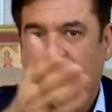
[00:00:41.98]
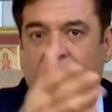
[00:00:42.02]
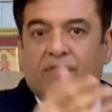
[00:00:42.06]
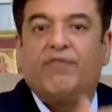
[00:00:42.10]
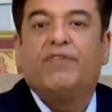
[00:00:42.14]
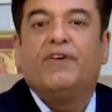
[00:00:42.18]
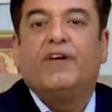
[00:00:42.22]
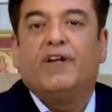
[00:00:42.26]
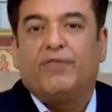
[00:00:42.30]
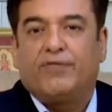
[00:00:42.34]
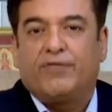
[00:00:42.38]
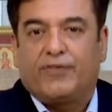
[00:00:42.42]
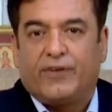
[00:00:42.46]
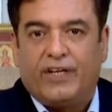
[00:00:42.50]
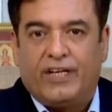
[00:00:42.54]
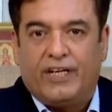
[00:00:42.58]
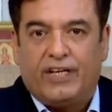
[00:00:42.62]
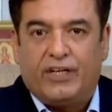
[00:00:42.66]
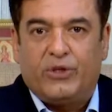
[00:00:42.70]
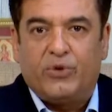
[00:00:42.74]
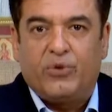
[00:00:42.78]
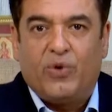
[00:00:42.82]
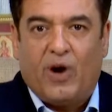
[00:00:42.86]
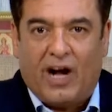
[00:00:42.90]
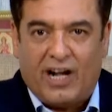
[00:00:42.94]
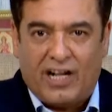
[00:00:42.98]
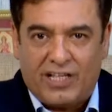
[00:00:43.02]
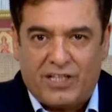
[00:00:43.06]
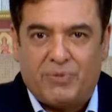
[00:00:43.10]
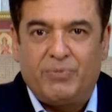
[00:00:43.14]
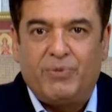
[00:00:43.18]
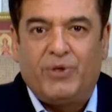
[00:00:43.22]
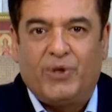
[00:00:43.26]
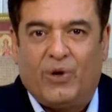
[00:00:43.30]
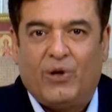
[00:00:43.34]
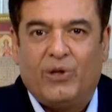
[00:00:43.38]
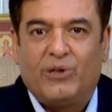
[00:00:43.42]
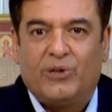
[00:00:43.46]
feel free to ask
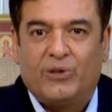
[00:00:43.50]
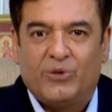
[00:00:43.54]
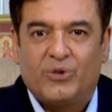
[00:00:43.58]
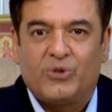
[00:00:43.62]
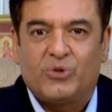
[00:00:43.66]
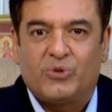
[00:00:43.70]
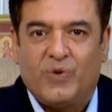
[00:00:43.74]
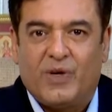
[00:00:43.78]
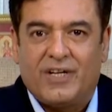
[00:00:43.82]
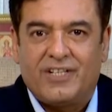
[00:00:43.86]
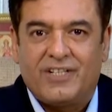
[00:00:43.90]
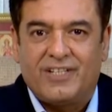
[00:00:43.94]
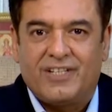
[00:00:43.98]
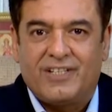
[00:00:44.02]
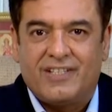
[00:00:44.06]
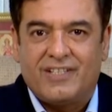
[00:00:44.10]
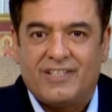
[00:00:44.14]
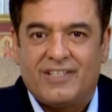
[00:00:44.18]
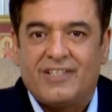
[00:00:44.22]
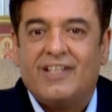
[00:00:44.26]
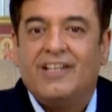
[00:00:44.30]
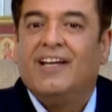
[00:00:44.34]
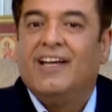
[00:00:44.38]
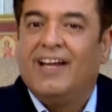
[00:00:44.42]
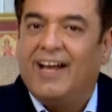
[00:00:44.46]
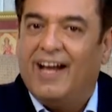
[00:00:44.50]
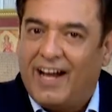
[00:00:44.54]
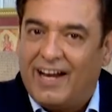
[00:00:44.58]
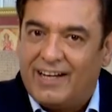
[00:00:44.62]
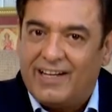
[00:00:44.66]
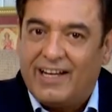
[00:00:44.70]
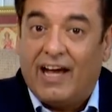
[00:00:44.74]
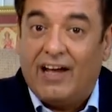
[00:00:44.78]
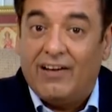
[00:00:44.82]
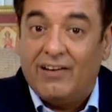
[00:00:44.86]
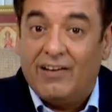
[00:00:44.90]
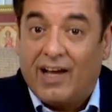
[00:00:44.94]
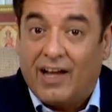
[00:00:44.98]
me all those questions and
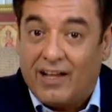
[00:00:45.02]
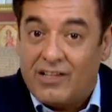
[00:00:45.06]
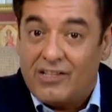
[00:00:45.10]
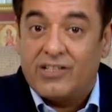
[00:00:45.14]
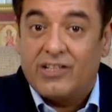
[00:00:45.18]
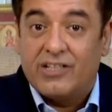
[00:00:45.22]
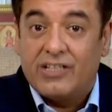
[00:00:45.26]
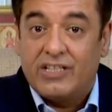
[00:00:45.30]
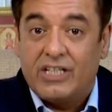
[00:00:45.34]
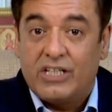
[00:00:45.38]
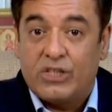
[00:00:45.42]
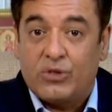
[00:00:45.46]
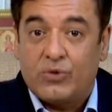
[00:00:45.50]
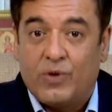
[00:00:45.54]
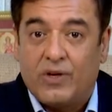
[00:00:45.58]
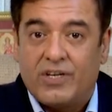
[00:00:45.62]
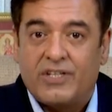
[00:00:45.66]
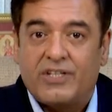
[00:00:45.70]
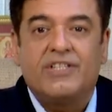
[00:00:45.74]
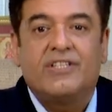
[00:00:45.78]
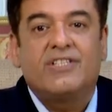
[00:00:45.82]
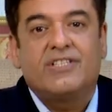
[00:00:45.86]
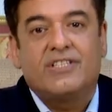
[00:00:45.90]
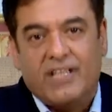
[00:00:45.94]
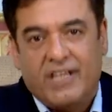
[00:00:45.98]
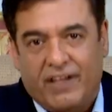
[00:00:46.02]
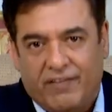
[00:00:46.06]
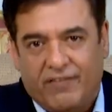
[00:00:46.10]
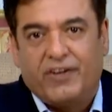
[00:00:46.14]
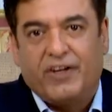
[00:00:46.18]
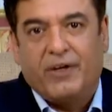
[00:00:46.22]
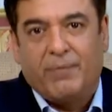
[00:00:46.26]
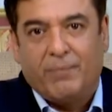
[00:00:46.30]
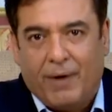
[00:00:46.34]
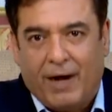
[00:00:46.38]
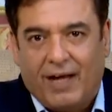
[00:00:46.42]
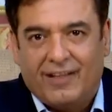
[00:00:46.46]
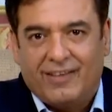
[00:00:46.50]
i'll answer these questions
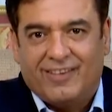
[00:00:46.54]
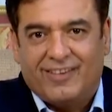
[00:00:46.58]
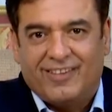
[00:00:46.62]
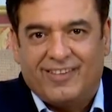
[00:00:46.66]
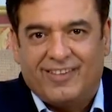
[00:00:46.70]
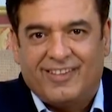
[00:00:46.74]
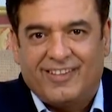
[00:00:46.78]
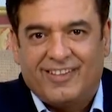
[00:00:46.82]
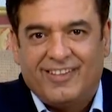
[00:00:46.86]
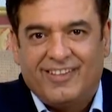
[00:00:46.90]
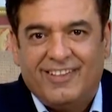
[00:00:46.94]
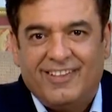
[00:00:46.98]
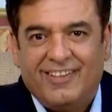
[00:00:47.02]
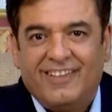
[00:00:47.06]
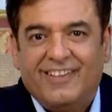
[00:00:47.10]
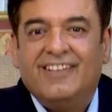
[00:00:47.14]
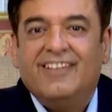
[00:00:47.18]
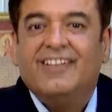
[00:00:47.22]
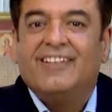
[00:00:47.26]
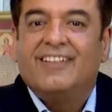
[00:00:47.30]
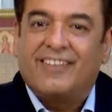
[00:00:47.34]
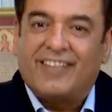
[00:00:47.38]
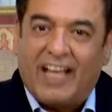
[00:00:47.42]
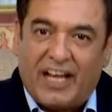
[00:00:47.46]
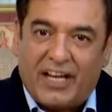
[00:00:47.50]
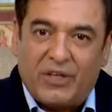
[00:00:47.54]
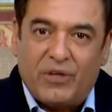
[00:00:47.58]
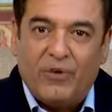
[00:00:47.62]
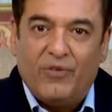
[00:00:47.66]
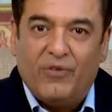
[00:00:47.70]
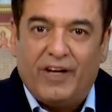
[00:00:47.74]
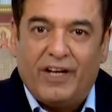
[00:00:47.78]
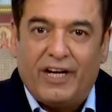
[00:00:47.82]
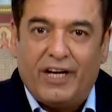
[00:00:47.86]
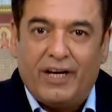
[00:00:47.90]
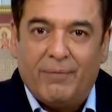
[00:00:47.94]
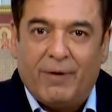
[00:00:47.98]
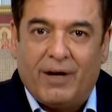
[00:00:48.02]
every month thank you
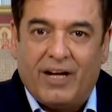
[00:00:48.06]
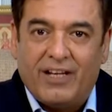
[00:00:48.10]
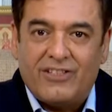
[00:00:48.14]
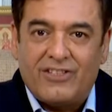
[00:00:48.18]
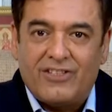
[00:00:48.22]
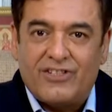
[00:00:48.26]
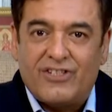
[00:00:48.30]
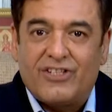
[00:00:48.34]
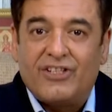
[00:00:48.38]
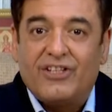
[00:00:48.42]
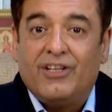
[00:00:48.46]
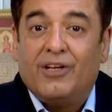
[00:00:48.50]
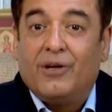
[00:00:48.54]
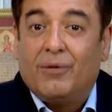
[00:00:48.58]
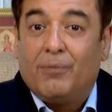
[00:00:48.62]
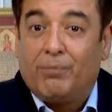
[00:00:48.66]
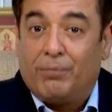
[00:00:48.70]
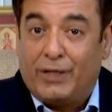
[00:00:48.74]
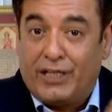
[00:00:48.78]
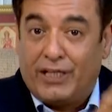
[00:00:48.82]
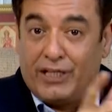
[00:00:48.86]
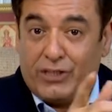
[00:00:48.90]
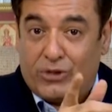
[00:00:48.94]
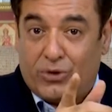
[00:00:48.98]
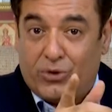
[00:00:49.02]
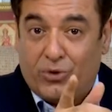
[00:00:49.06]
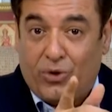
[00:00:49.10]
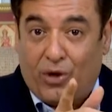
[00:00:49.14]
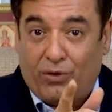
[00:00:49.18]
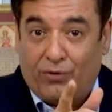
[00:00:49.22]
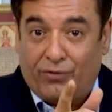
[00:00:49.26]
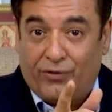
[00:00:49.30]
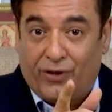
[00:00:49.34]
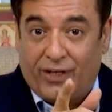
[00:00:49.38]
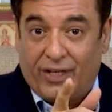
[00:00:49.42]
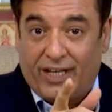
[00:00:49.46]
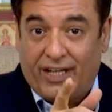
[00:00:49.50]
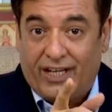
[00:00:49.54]
very much please do not
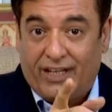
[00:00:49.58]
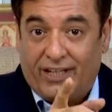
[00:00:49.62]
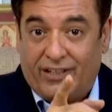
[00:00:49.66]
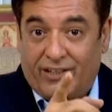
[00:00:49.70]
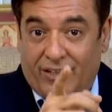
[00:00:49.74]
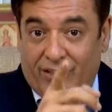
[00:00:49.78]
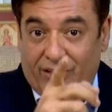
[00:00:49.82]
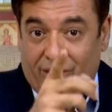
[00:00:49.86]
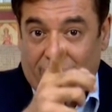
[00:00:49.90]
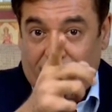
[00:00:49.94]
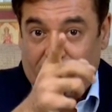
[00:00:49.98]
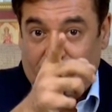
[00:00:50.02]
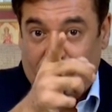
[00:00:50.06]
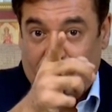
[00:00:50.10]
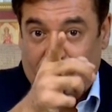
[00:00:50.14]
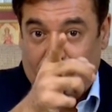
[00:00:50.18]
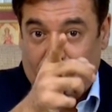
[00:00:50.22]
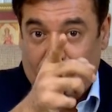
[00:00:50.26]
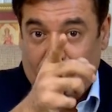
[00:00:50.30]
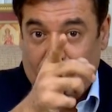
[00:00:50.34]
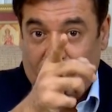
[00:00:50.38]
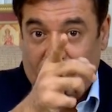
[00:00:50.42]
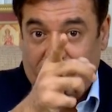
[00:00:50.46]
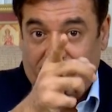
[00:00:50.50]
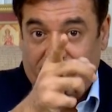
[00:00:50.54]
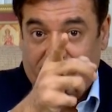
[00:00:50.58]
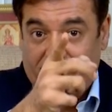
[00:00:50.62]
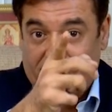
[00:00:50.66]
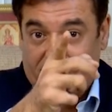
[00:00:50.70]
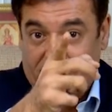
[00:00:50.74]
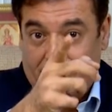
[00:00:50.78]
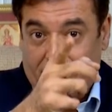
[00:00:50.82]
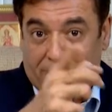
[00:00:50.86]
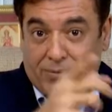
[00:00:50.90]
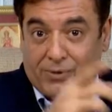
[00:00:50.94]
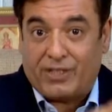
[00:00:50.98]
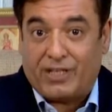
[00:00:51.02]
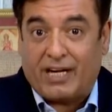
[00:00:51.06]
forget to hit the
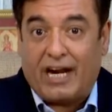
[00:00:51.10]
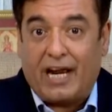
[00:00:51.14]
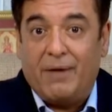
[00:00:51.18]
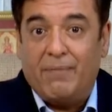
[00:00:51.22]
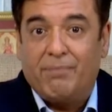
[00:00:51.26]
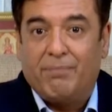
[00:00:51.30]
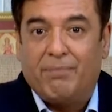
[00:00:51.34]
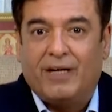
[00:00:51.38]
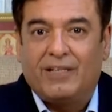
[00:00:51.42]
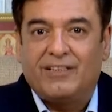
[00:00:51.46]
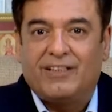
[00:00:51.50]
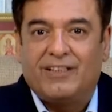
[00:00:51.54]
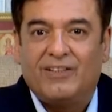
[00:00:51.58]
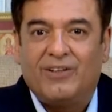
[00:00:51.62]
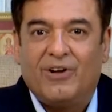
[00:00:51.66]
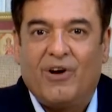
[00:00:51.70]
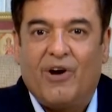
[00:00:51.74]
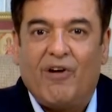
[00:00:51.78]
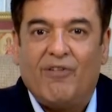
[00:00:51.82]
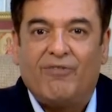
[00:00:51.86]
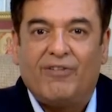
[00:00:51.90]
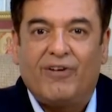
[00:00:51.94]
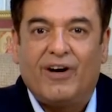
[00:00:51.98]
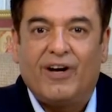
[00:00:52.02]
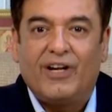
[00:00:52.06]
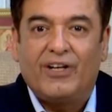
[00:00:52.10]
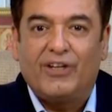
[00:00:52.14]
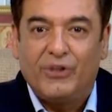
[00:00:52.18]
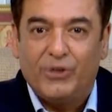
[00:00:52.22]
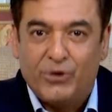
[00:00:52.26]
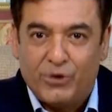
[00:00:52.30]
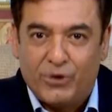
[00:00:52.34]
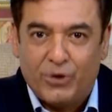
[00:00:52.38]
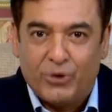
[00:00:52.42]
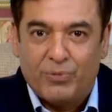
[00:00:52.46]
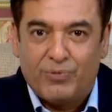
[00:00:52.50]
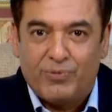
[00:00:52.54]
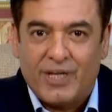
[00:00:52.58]
subscribe button of our
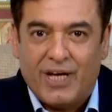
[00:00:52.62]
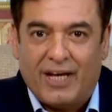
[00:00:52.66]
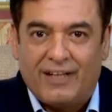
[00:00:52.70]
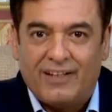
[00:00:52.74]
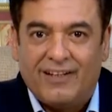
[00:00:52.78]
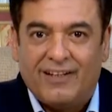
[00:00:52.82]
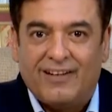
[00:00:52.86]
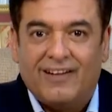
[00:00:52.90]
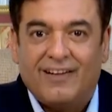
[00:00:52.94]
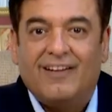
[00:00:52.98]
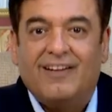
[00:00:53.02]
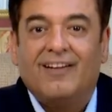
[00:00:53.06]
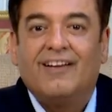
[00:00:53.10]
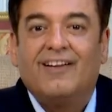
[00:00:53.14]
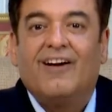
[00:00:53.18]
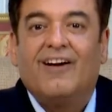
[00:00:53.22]
youtube channel